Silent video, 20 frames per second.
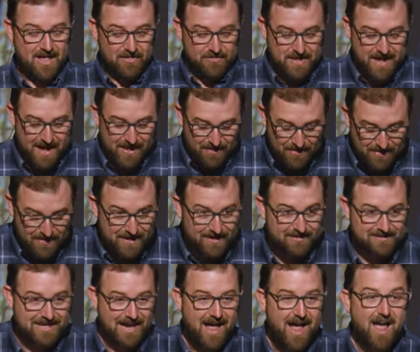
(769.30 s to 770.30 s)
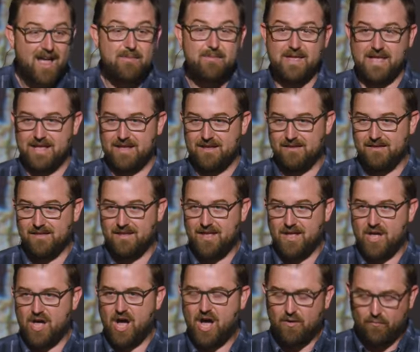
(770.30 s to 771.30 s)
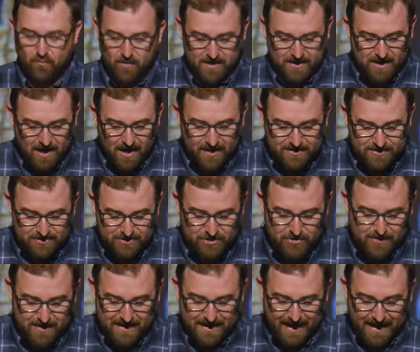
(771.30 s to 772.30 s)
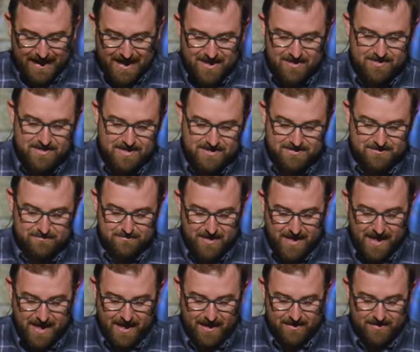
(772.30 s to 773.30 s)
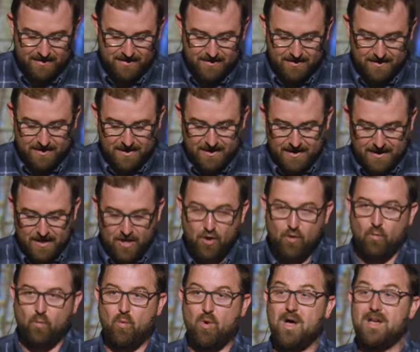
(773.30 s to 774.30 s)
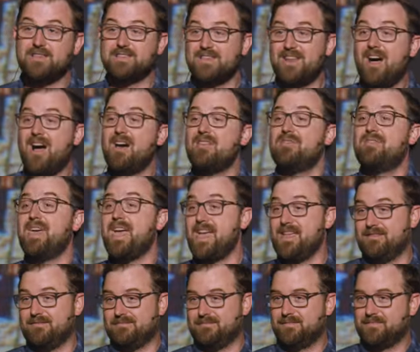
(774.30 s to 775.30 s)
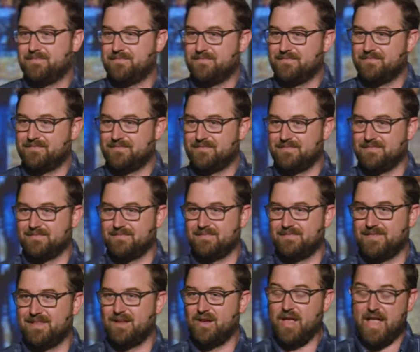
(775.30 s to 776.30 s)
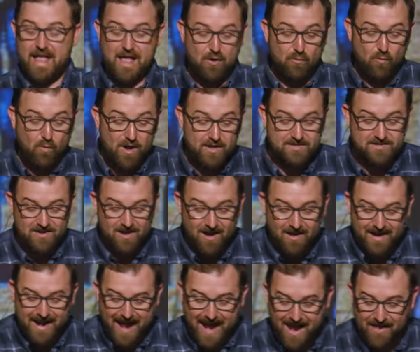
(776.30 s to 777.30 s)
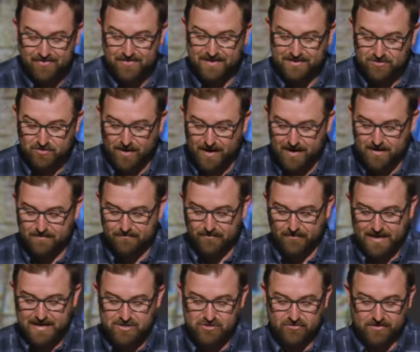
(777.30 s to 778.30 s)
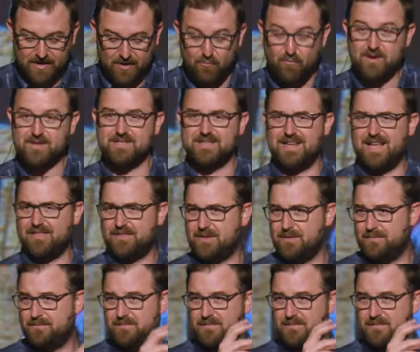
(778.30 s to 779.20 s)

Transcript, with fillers: That the timing of what God is doing in this man was not then. It was not at the triumphal entry. It wasn't at the,